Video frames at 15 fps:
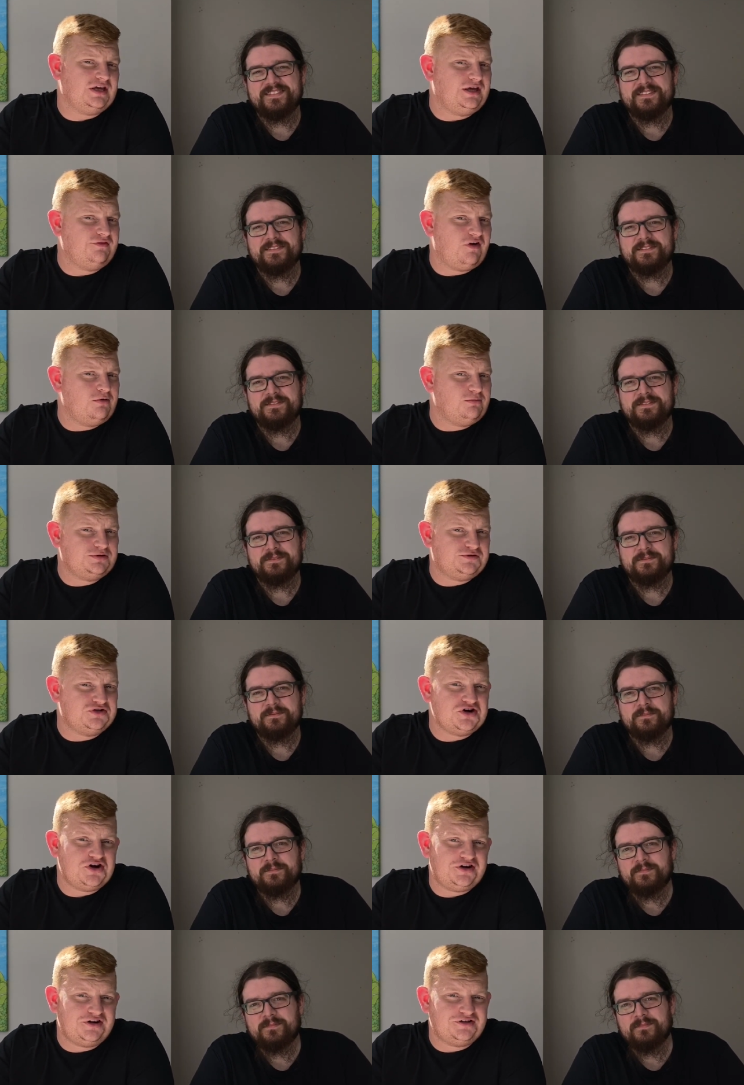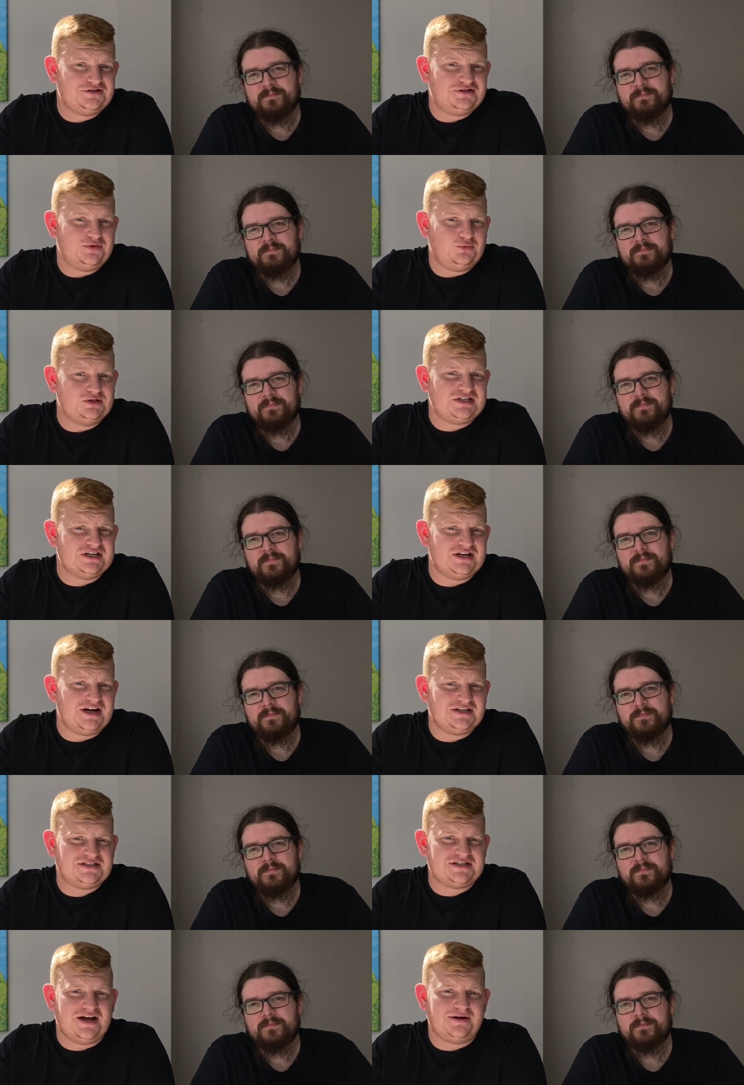Speaker 1: you very much for joining us. We'll see you
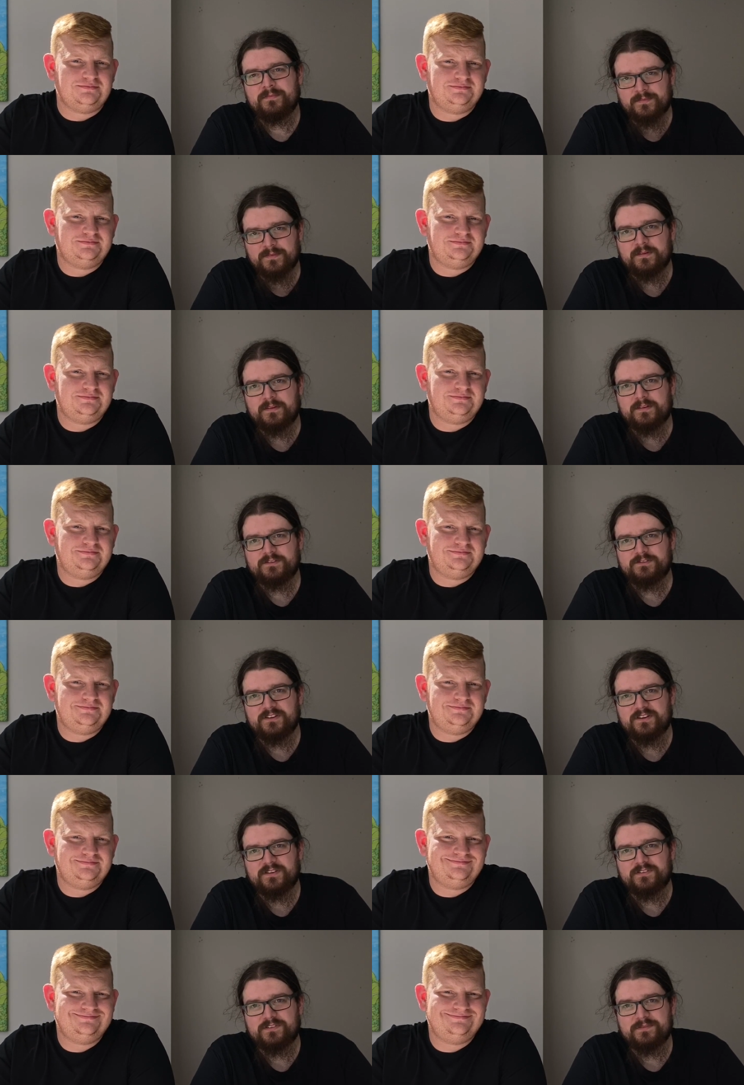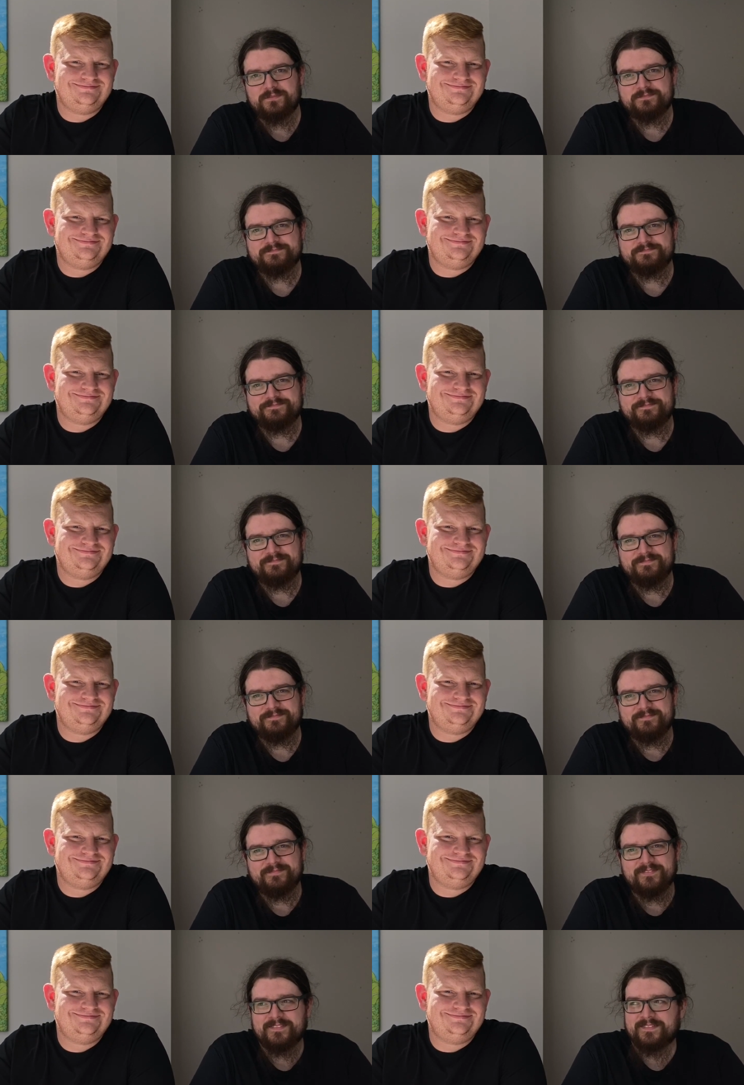next time. Cheers.
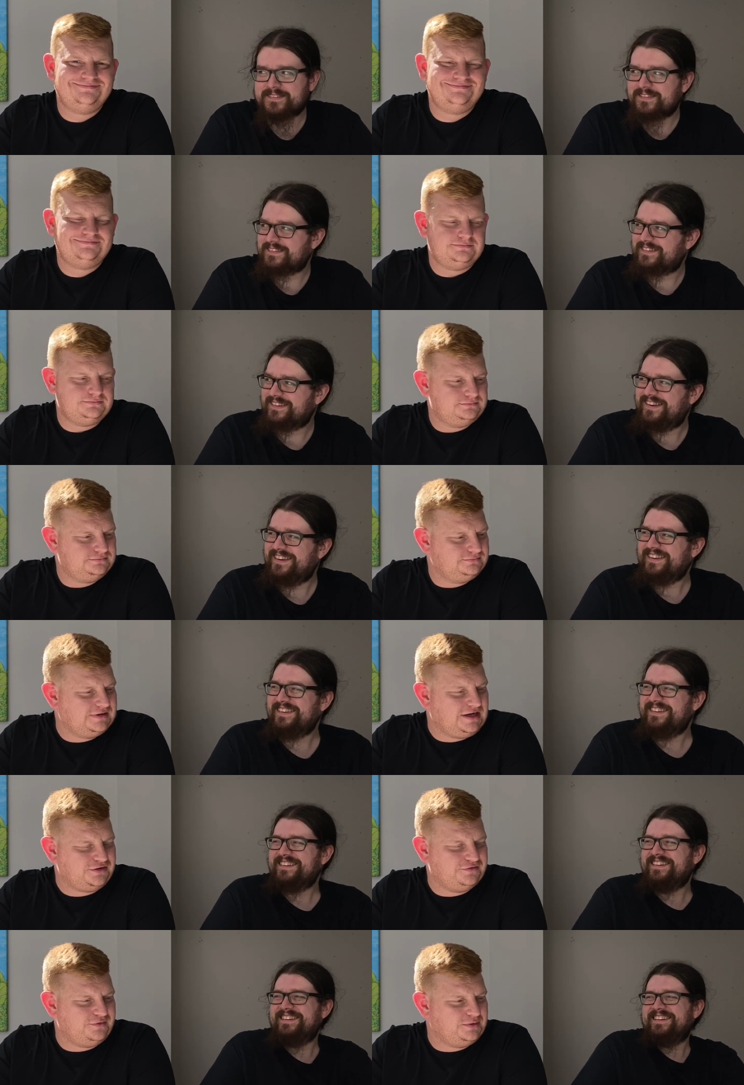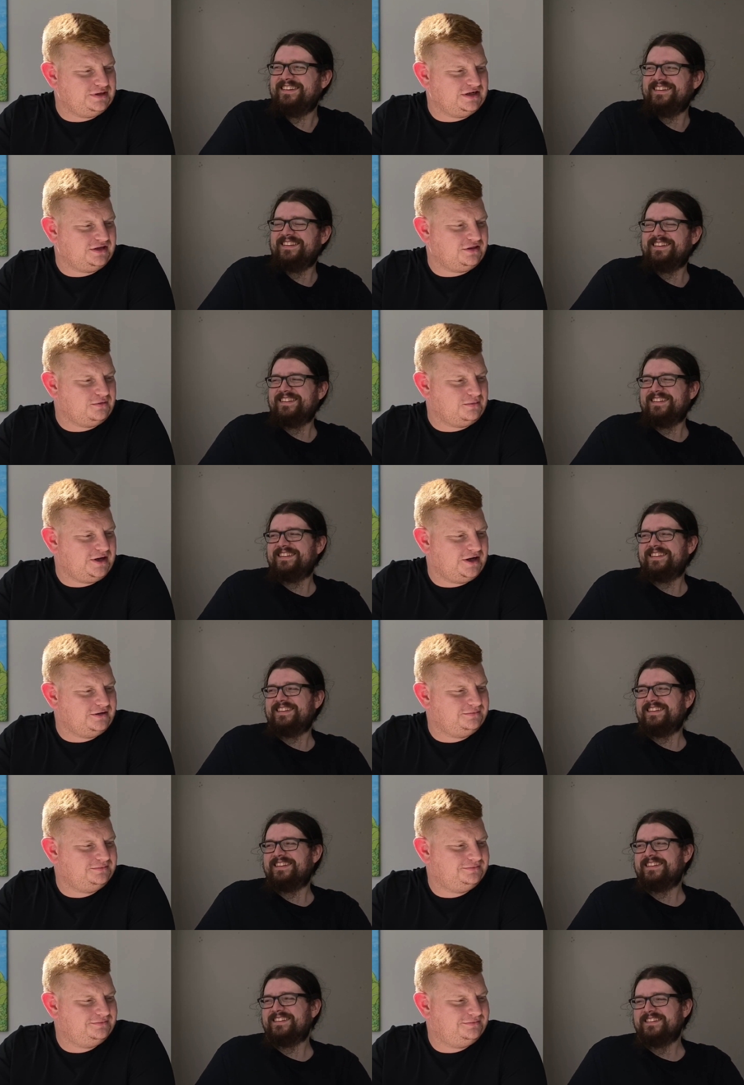I don't think we did the thumbnail.
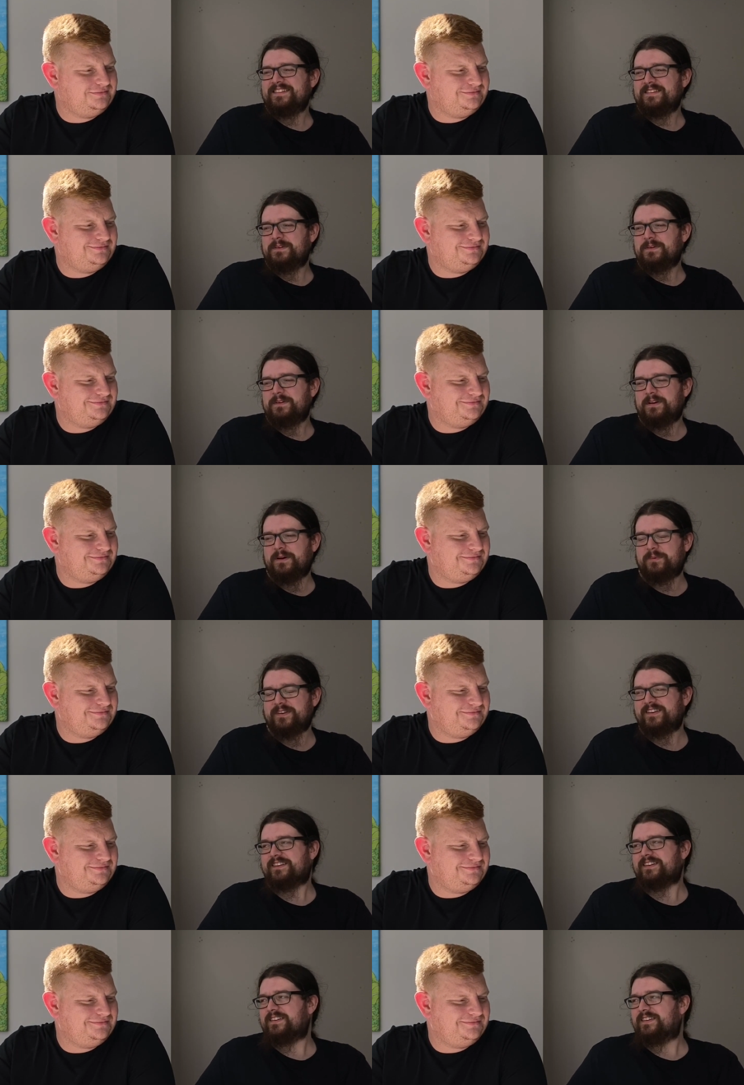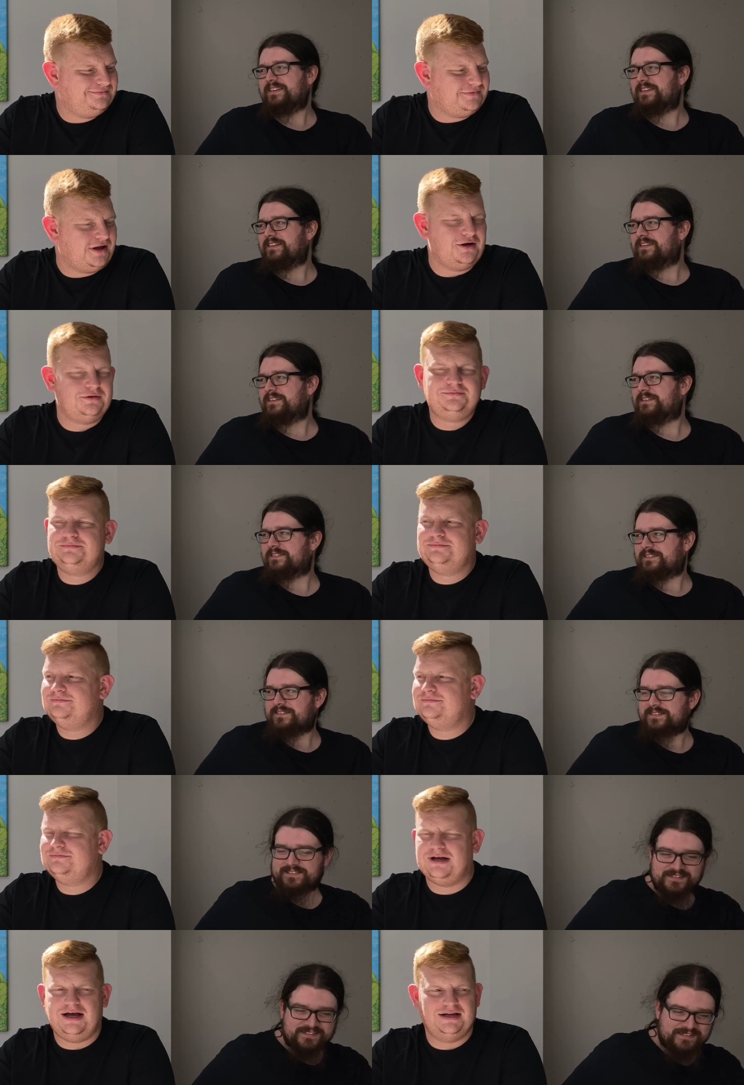
Speaker 2: Oh, we did. Oh, I